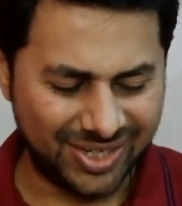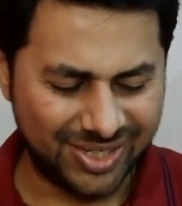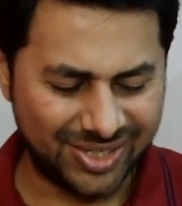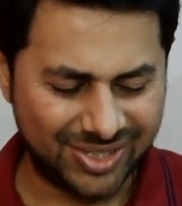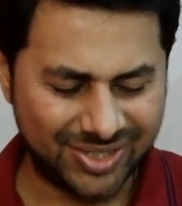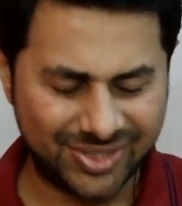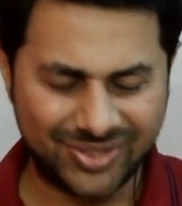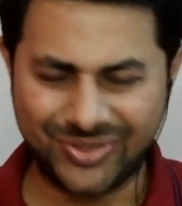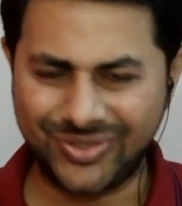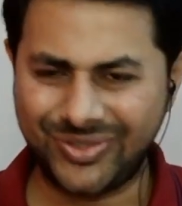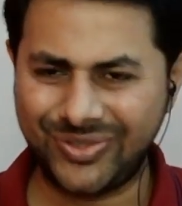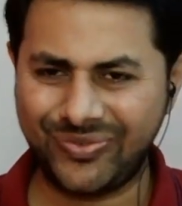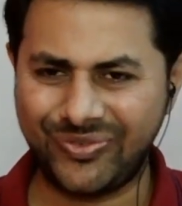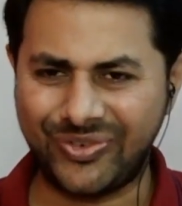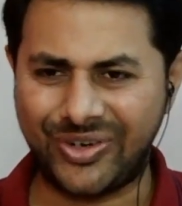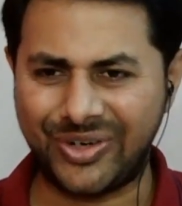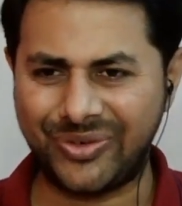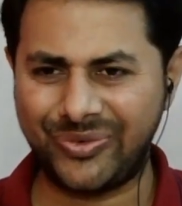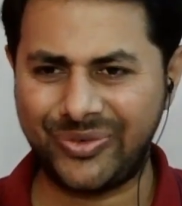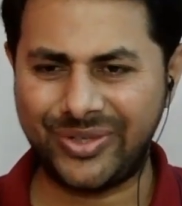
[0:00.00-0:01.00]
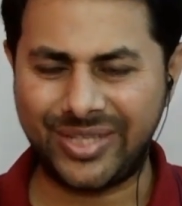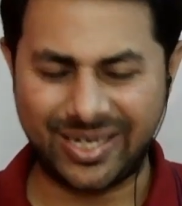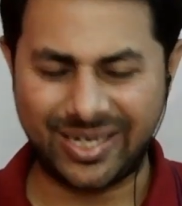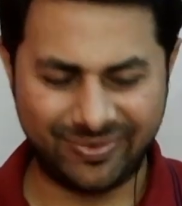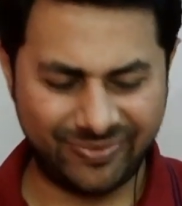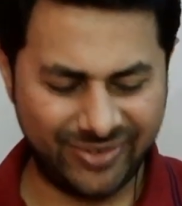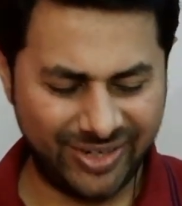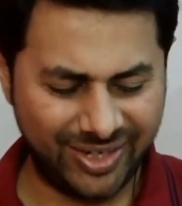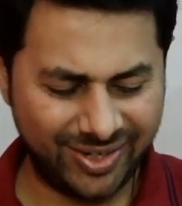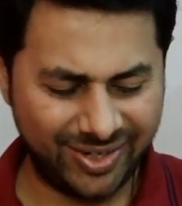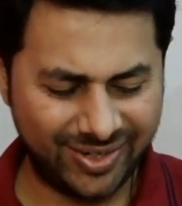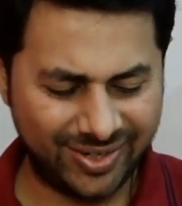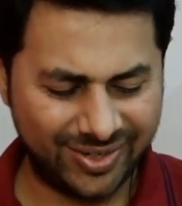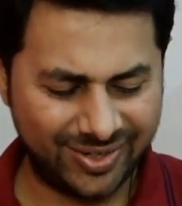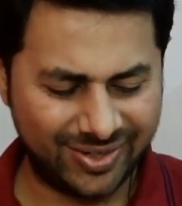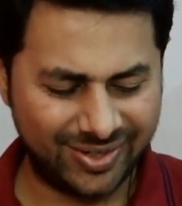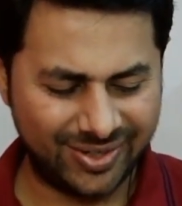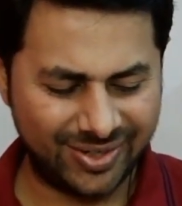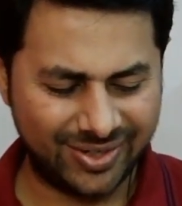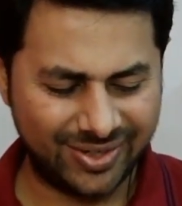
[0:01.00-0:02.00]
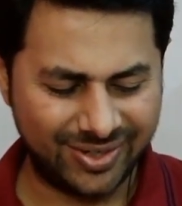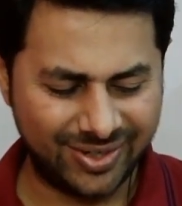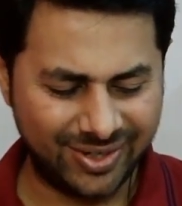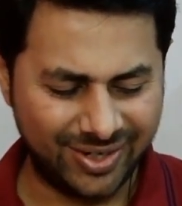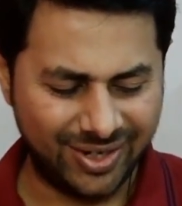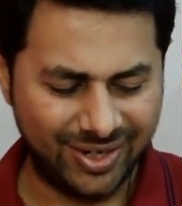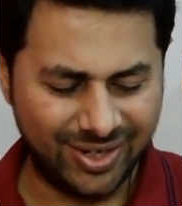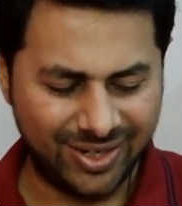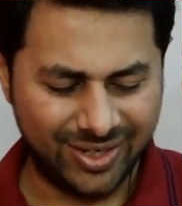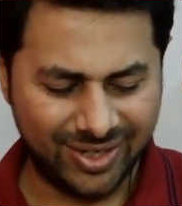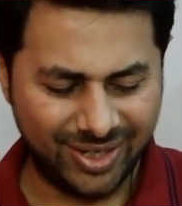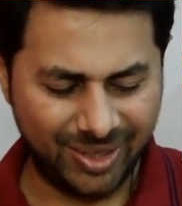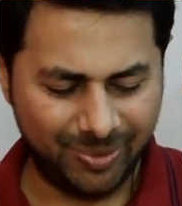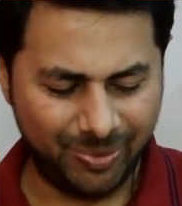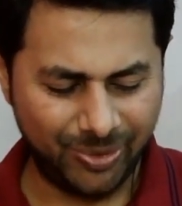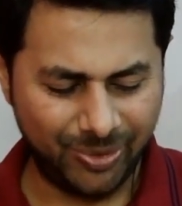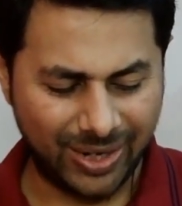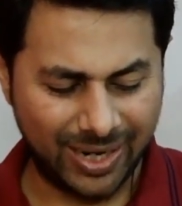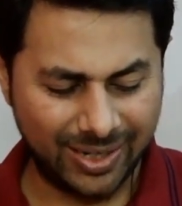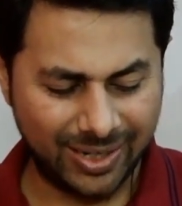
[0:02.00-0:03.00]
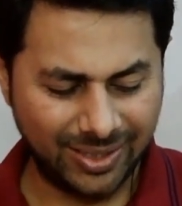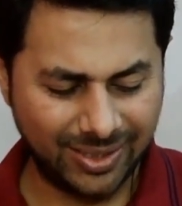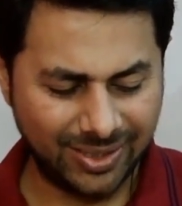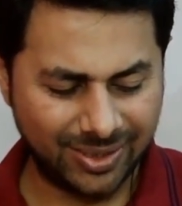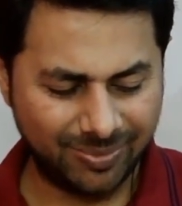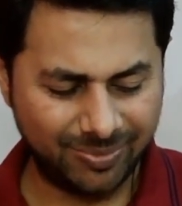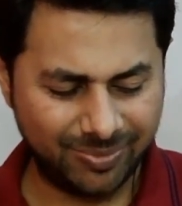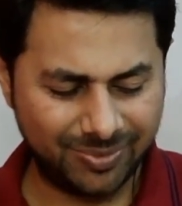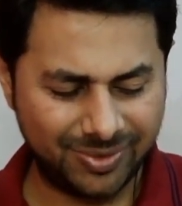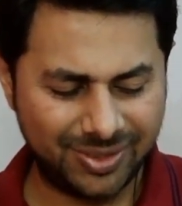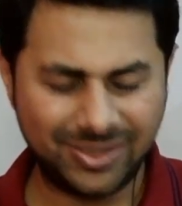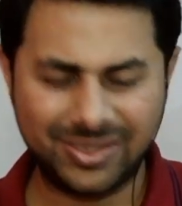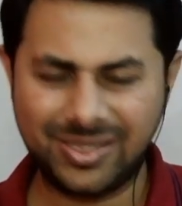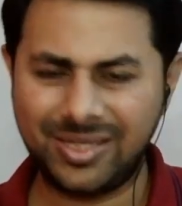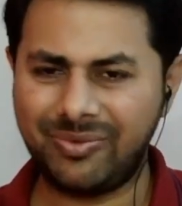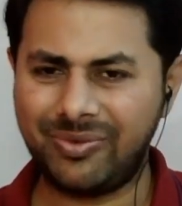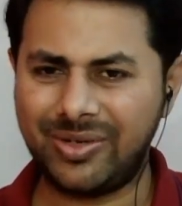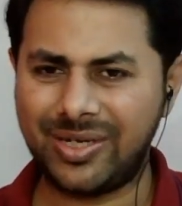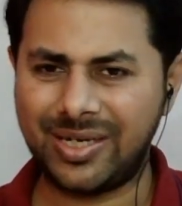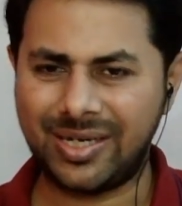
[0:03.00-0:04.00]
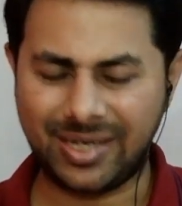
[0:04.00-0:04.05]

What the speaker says: So what would that be? If you add it up, this thing will get